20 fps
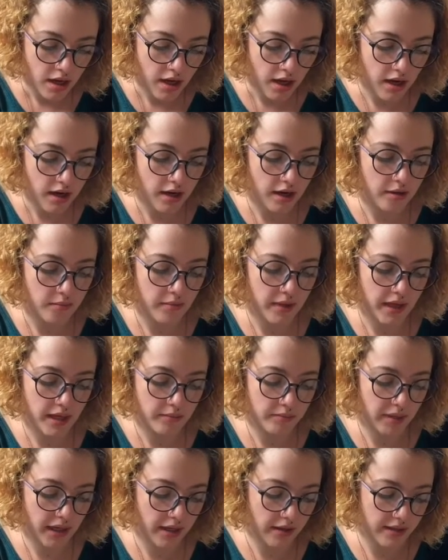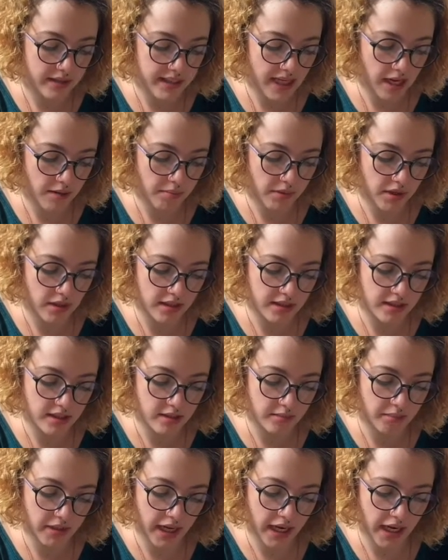and tape it onto the
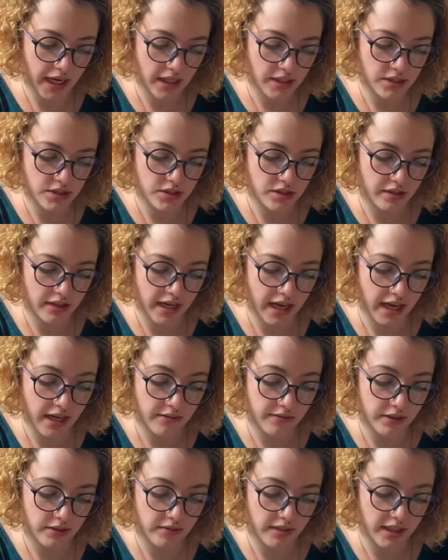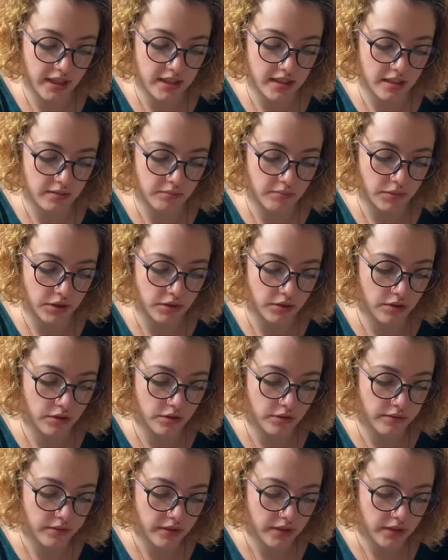page so that if you need to move,